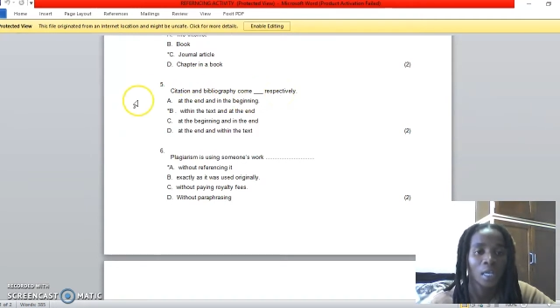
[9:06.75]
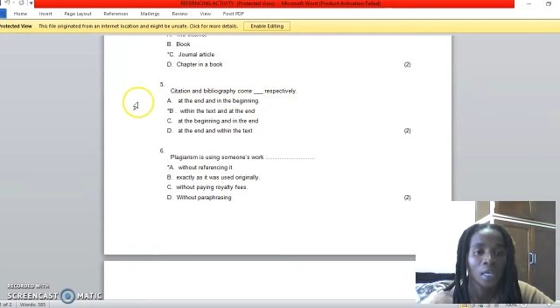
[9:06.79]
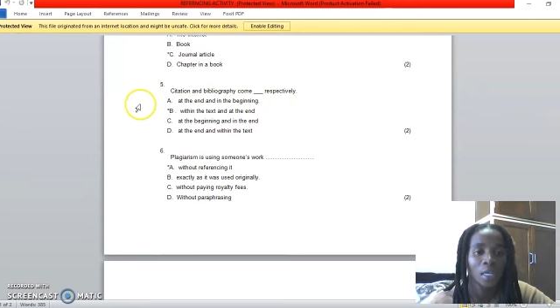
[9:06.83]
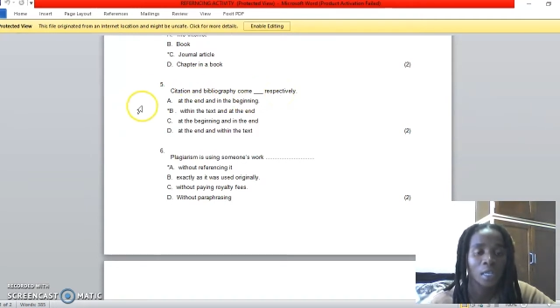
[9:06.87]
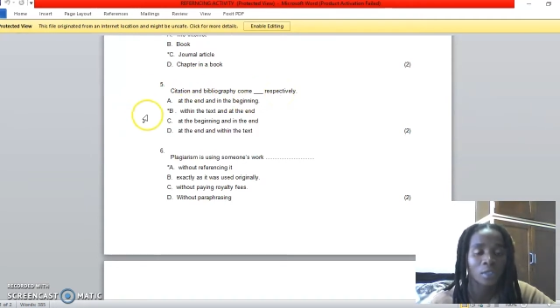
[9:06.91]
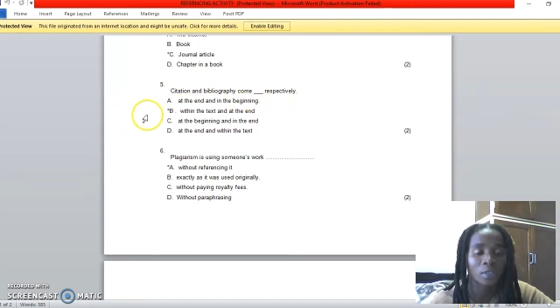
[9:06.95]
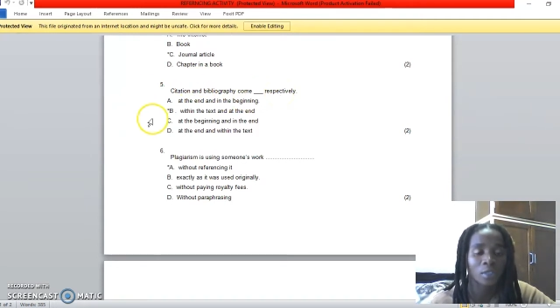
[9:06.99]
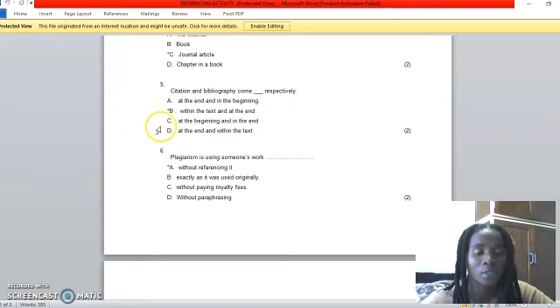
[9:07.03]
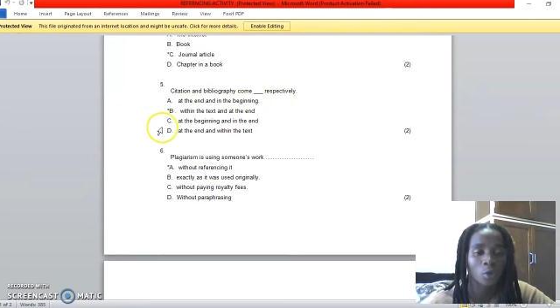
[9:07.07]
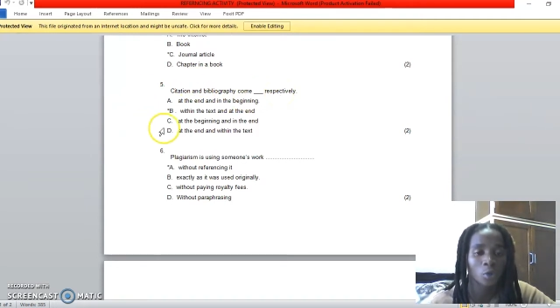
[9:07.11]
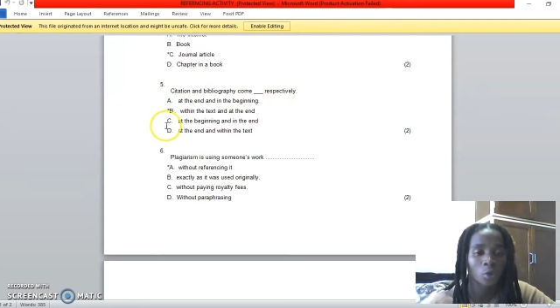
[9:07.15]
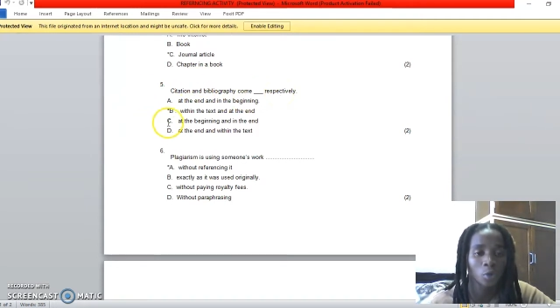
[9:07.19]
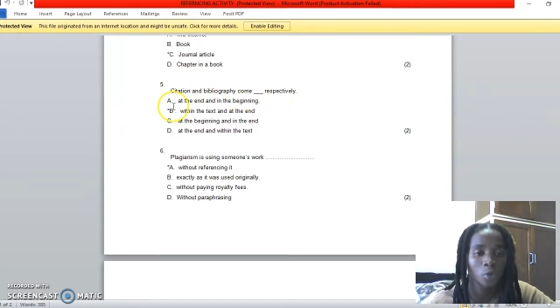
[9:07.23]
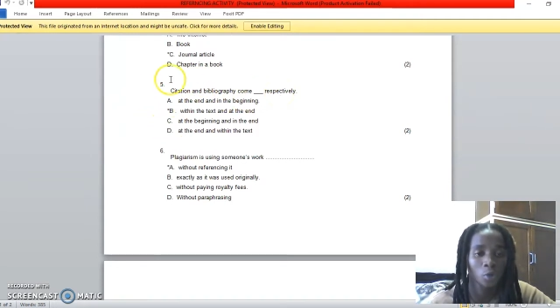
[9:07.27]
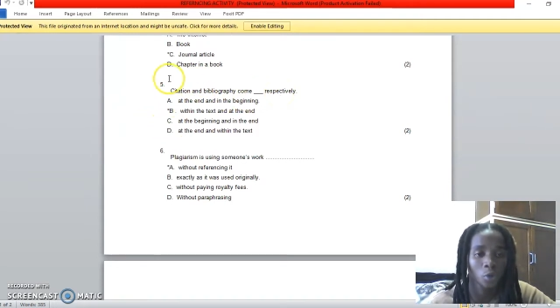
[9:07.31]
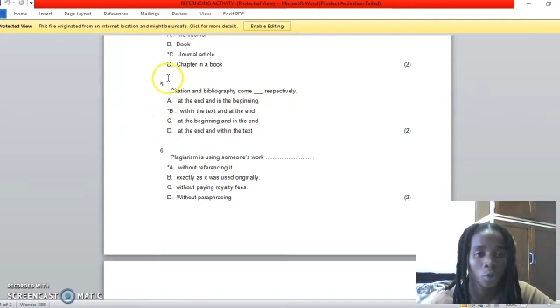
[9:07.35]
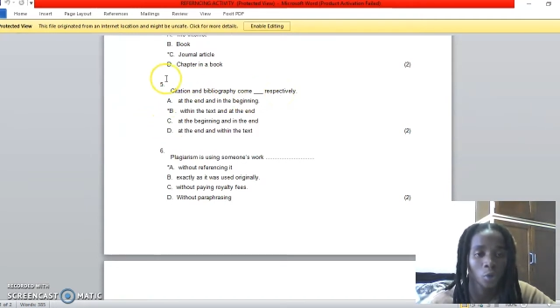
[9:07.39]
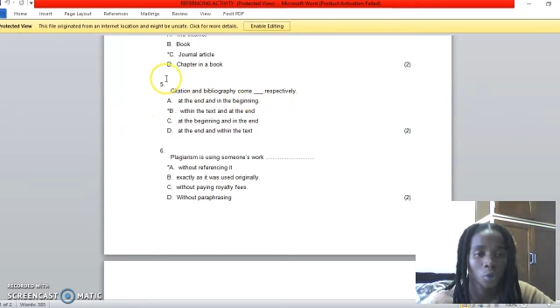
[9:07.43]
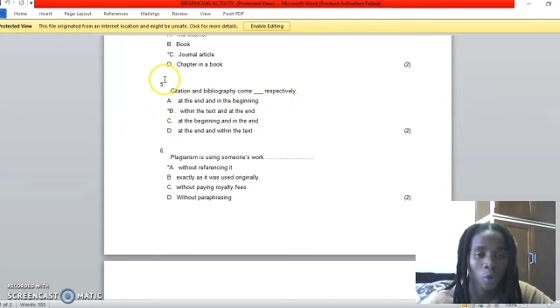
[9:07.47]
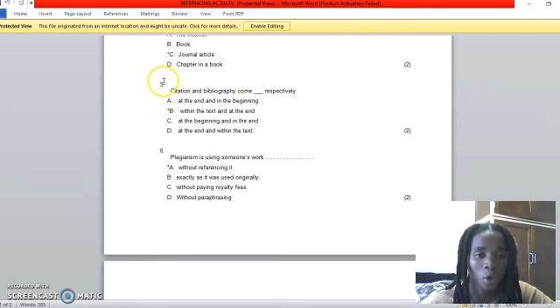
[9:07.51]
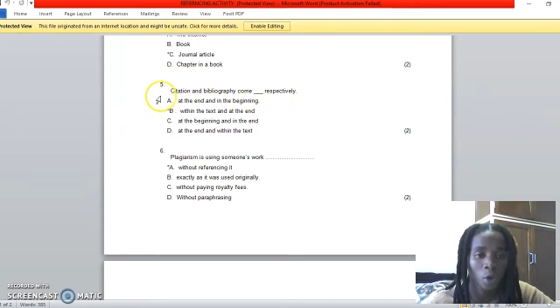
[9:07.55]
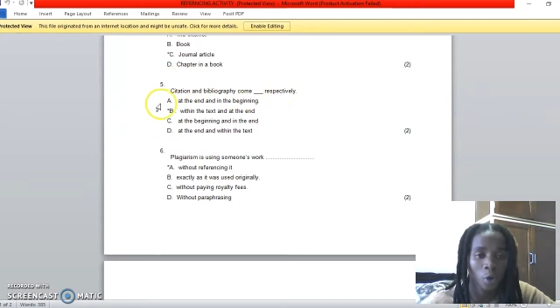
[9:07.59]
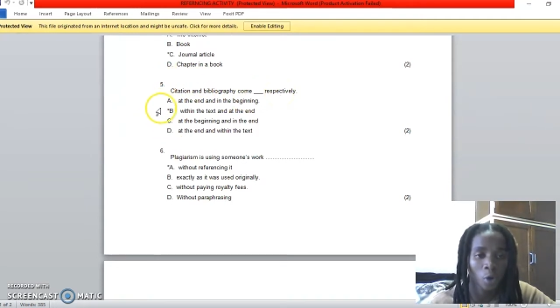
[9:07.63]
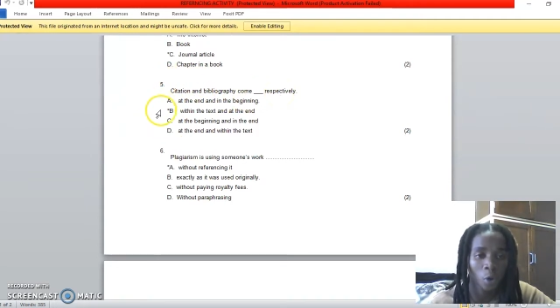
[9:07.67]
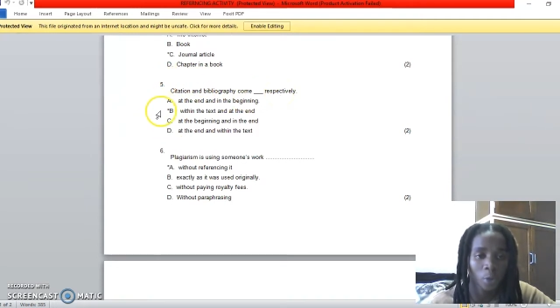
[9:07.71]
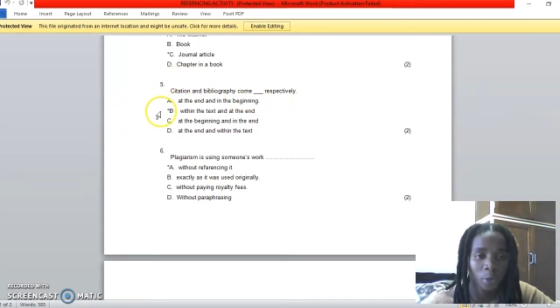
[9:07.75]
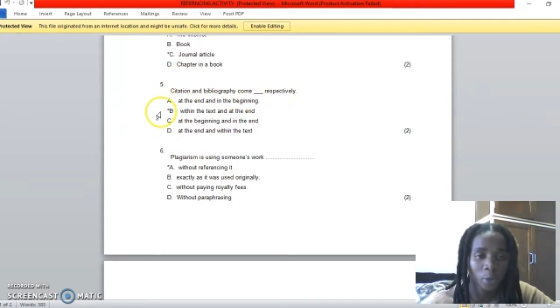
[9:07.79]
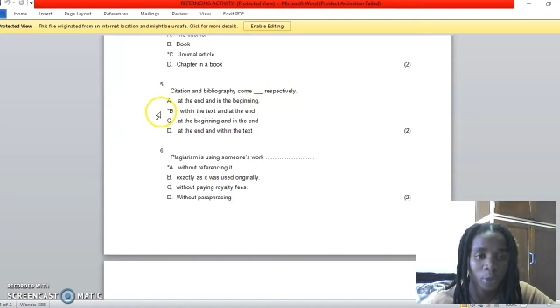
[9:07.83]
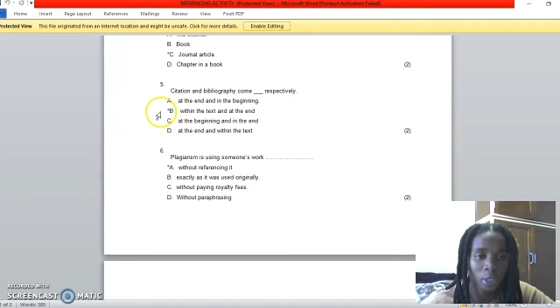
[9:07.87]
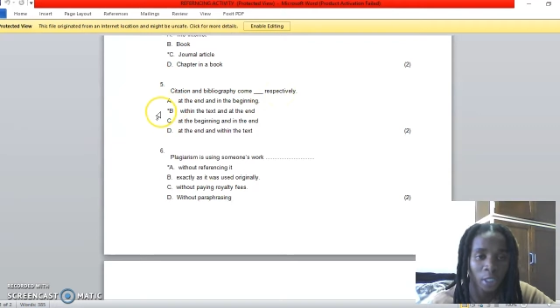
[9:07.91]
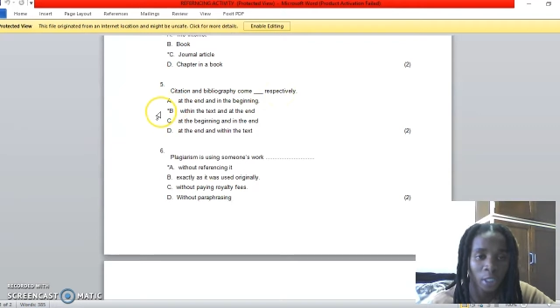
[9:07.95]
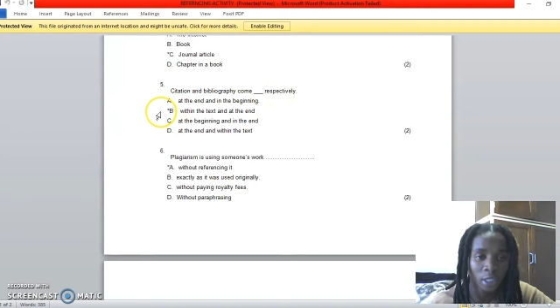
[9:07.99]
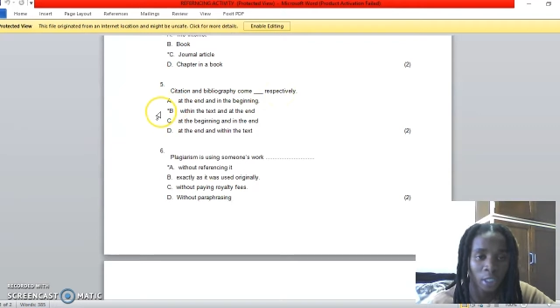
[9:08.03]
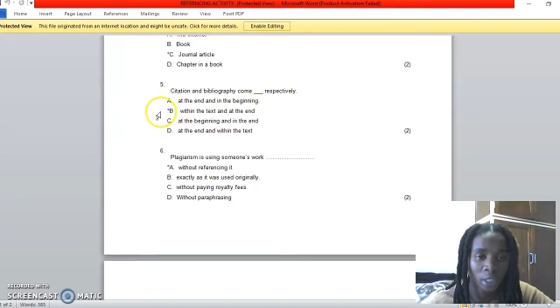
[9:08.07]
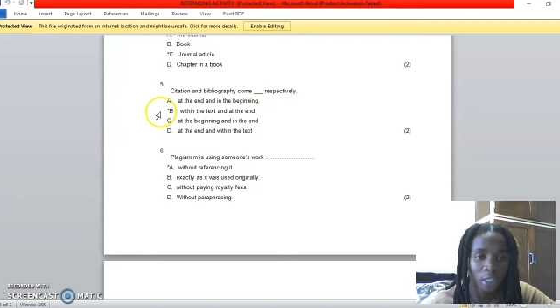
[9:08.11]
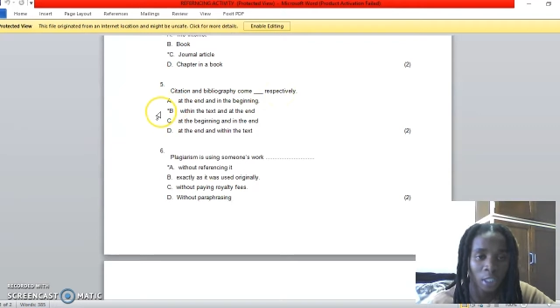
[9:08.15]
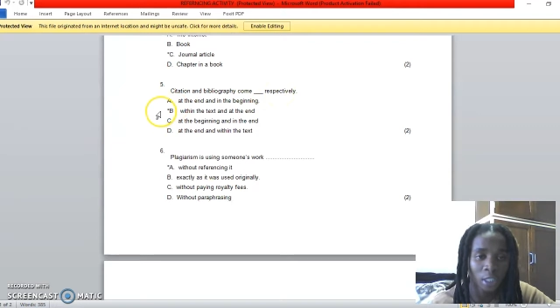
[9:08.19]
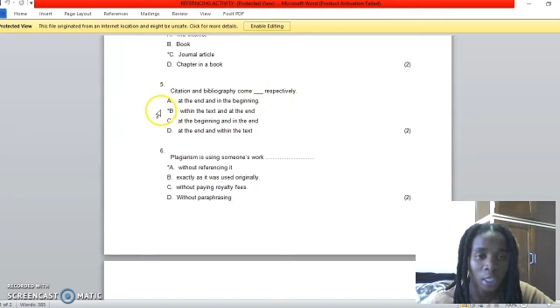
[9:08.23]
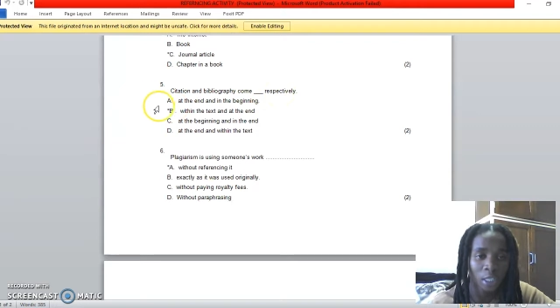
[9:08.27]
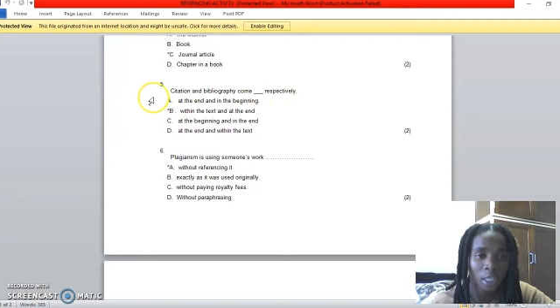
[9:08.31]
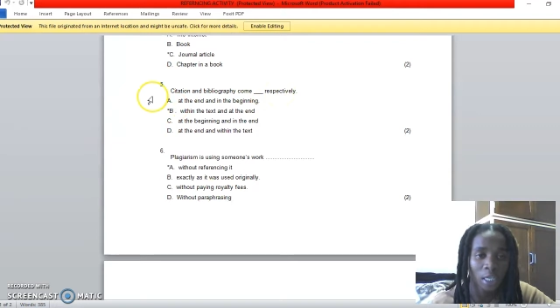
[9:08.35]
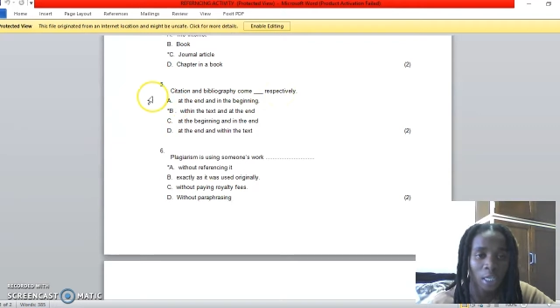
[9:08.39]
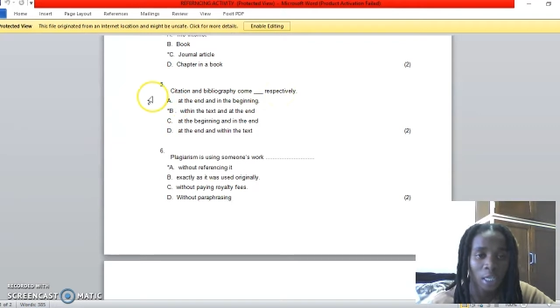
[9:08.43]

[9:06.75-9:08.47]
Let's go through our options.